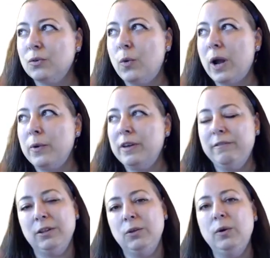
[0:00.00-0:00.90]
when we
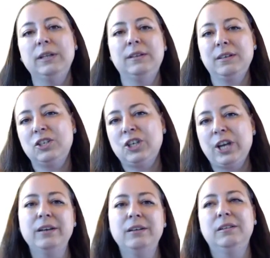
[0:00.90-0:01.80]
even look at the
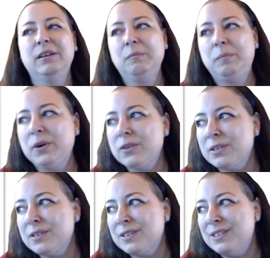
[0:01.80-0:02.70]
channel in
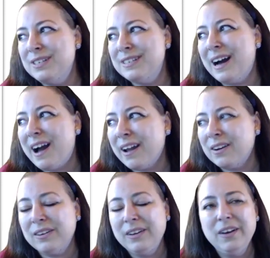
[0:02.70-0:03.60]
person's
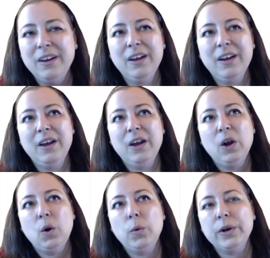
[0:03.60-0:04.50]
design,
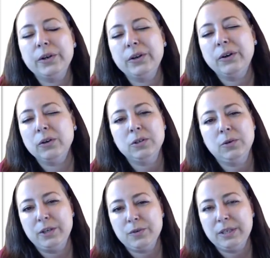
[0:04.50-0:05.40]
we're not
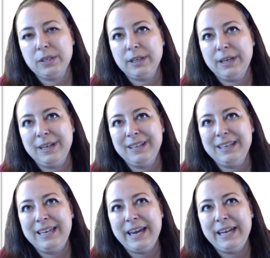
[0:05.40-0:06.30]
so interested in
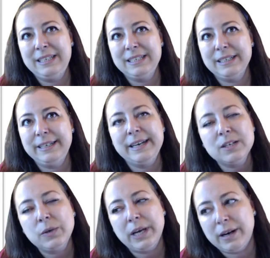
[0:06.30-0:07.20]
the gate.
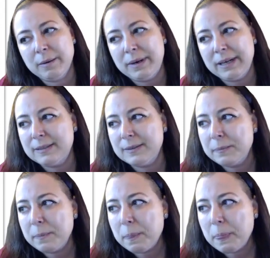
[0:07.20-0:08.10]
Yes, we are, but
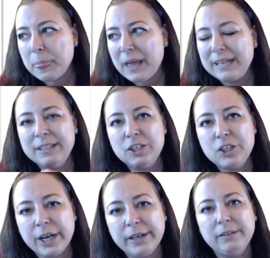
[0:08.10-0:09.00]
the
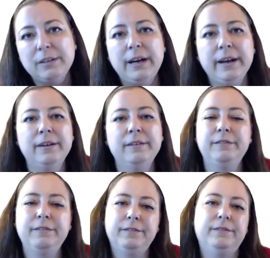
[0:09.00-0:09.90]
channel kind
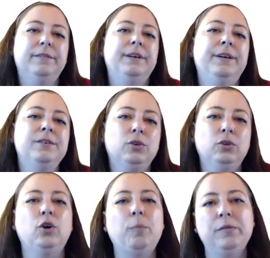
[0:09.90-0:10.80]
of is
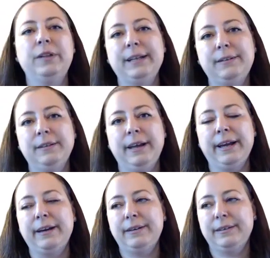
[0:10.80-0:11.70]
on top of that.
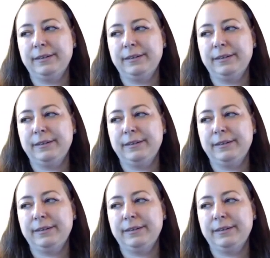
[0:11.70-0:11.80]
Like